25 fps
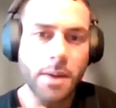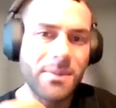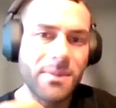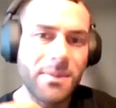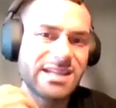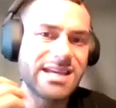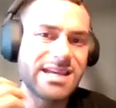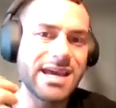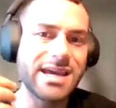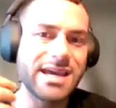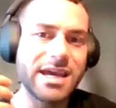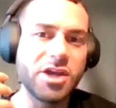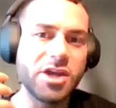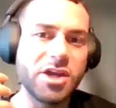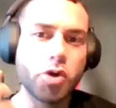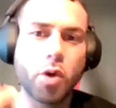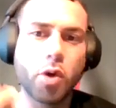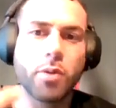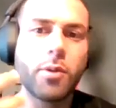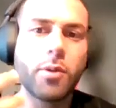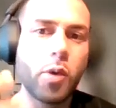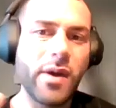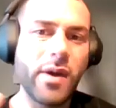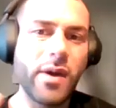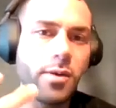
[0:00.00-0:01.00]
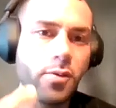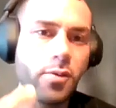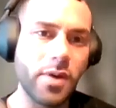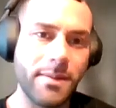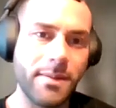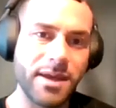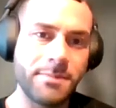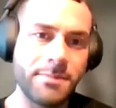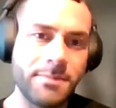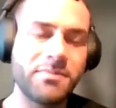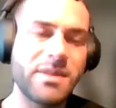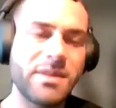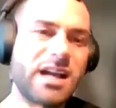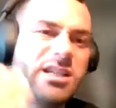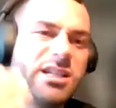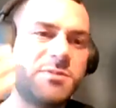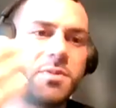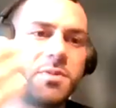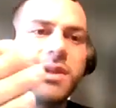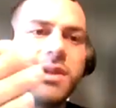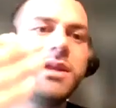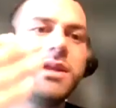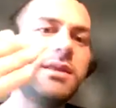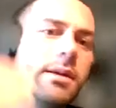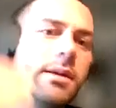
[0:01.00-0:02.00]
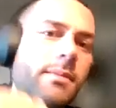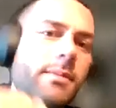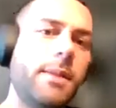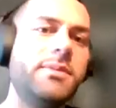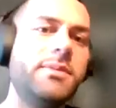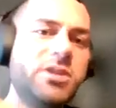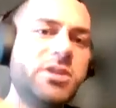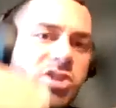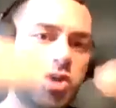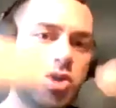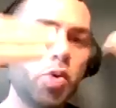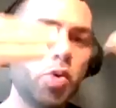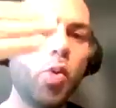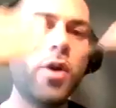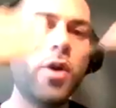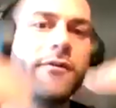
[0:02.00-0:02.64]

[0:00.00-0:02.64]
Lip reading: by taking normal weight women and splitting them up into